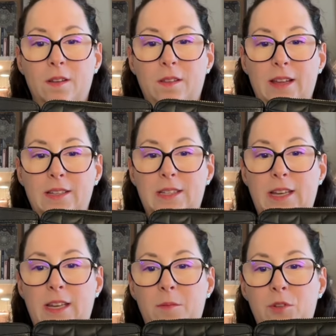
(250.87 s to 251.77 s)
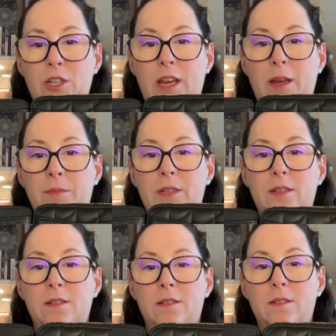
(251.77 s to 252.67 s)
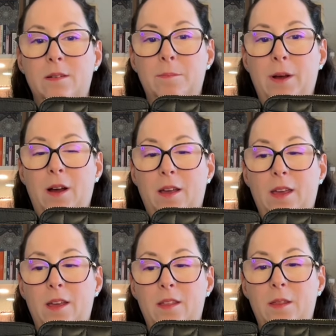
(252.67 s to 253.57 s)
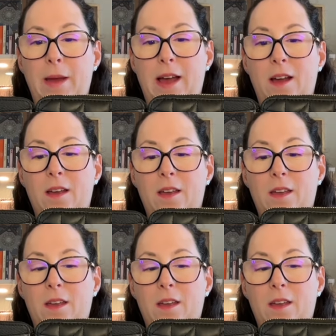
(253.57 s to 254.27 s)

that seam shaped pocket in the back.